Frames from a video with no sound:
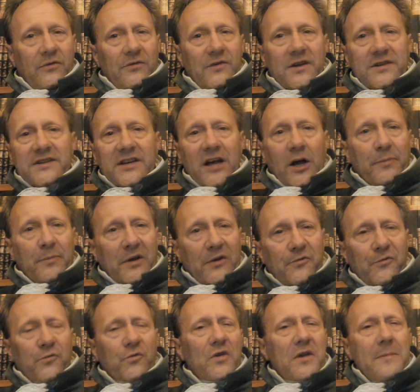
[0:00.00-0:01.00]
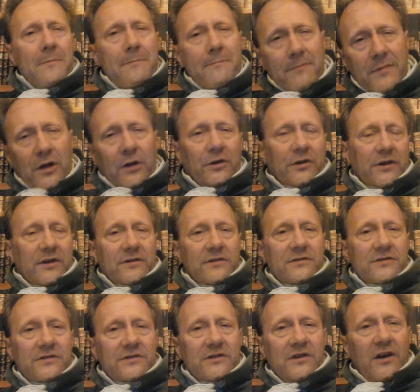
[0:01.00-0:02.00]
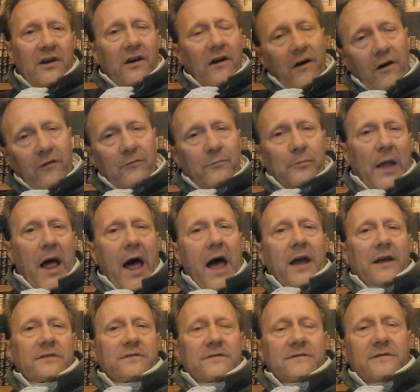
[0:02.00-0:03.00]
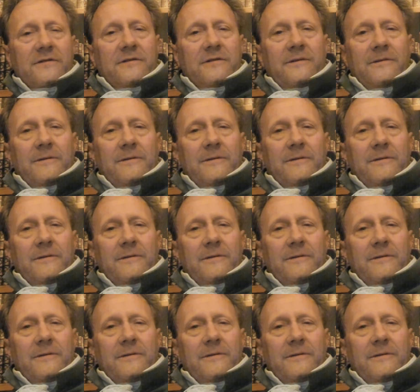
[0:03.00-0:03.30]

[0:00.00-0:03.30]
thus helping free millions of blacks.